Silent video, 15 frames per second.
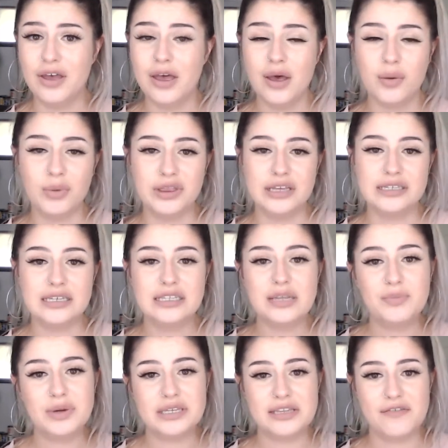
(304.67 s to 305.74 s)
but this is the
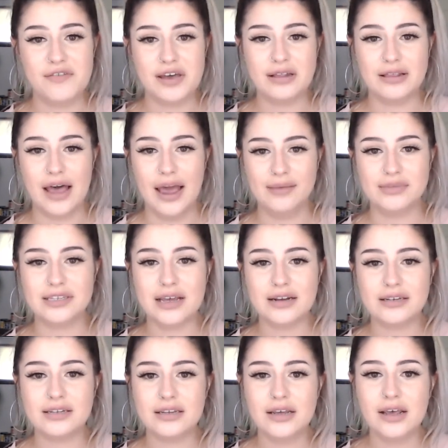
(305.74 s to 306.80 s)
Pacific Lime
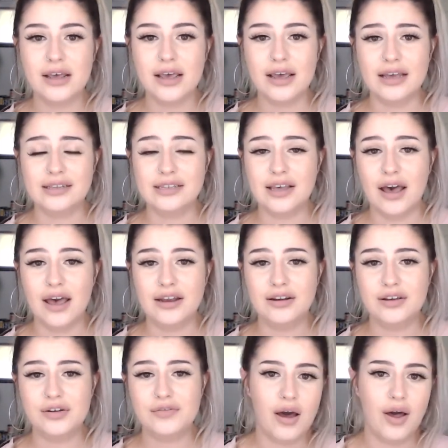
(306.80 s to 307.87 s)
scent, It's kind
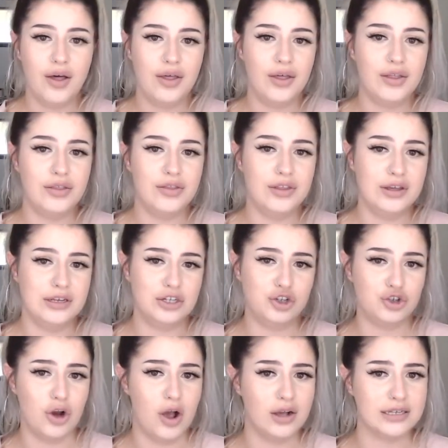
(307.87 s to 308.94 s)
of on the
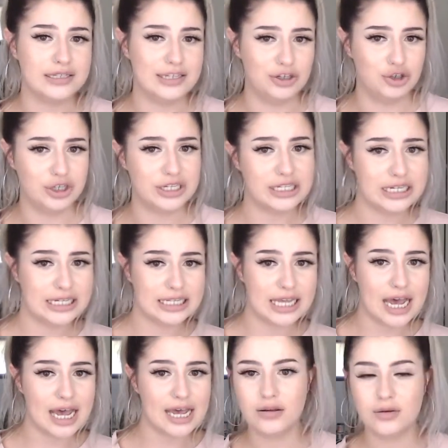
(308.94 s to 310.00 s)
strong citrusy
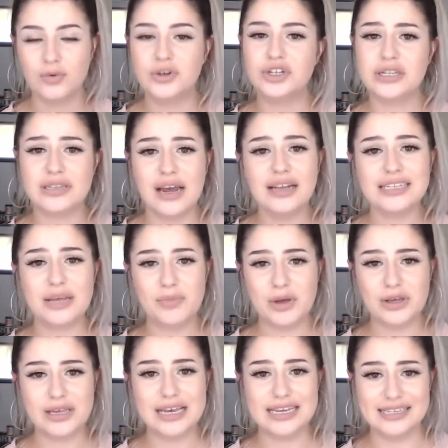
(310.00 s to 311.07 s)
side, which is not
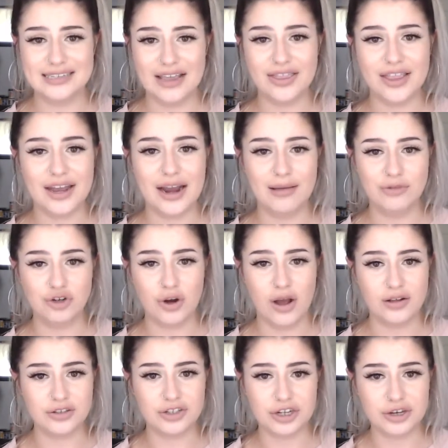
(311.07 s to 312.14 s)
typically a scent that I'm
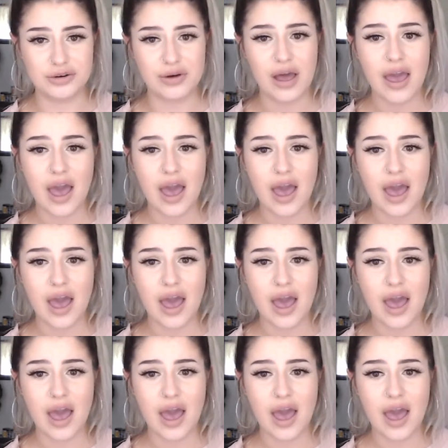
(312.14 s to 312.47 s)
drawn to.